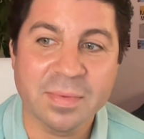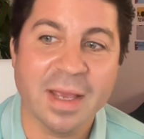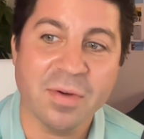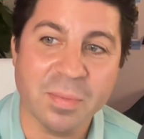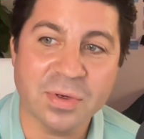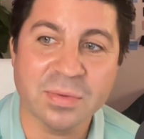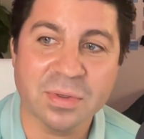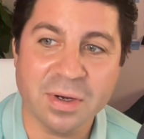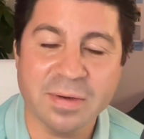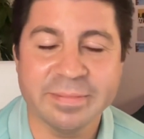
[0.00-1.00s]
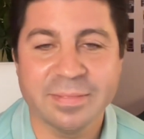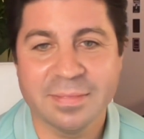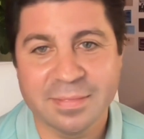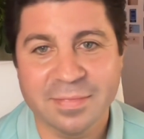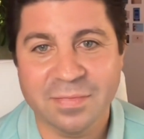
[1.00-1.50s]
have our person return,
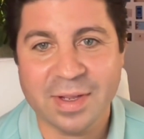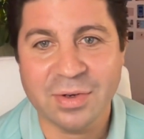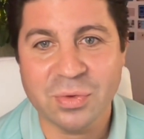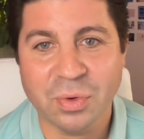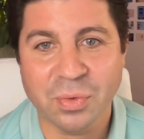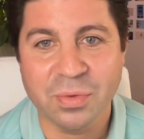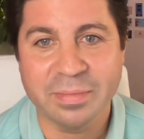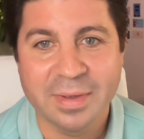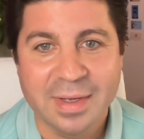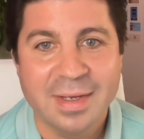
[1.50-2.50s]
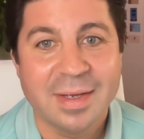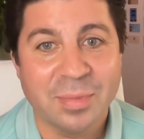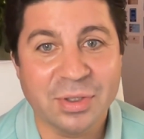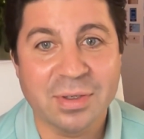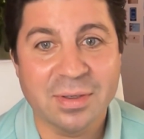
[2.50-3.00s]
find a new recruit.
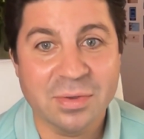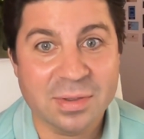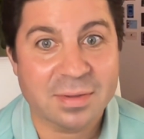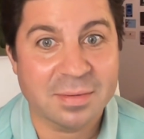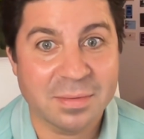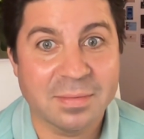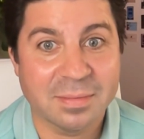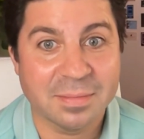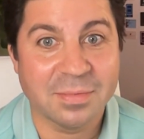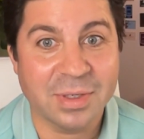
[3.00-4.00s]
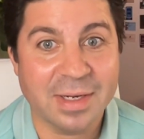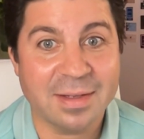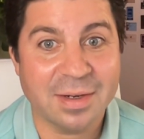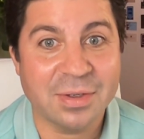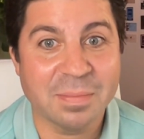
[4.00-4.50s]
But the good news, we got a
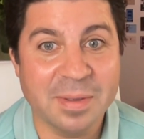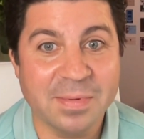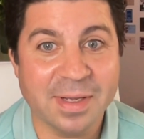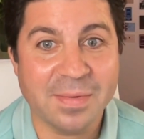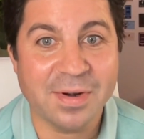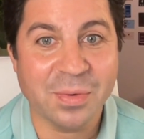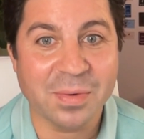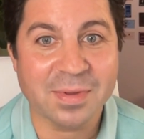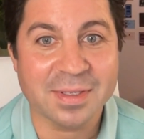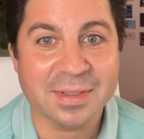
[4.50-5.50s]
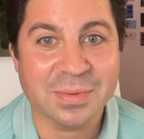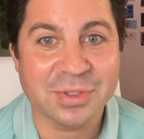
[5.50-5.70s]
lot of good people that want to work with us,